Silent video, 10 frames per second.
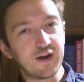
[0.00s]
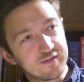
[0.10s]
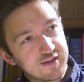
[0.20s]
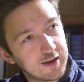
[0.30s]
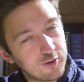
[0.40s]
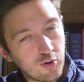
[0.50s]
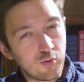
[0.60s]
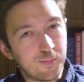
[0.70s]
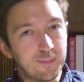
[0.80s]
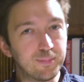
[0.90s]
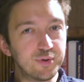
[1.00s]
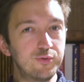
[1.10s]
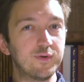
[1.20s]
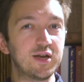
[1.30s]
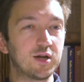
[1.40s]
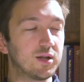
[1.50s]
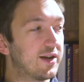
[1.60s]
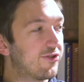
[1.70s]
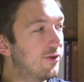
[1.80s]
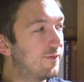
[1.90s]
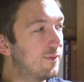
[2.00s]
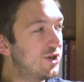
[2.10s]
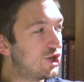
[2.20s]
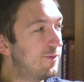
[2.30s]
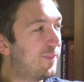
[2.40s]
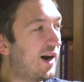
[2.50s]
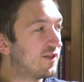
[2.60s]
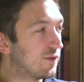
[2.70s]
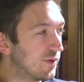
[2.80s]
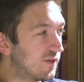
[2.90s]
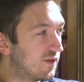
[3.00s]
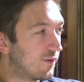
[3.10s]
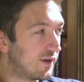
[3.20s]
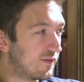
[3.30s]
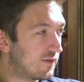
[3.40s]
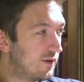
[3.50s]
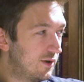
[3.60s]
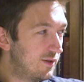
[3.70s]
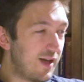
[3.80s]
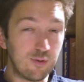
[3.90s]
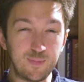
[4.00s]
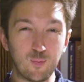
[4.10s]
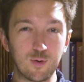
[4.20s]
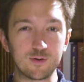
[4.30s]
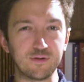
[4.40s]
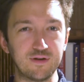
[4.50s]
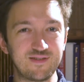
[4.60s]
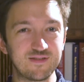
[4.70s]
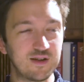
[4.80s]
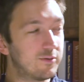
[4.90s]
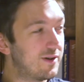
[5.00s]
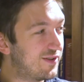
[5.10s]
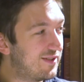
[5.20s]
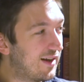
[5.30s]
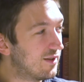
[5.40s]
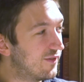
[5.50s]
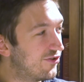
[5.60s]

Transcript: I said, oh, my Blu-ray collection of the Mission Impossible series, yeah. that would be worthless because I don't have a television.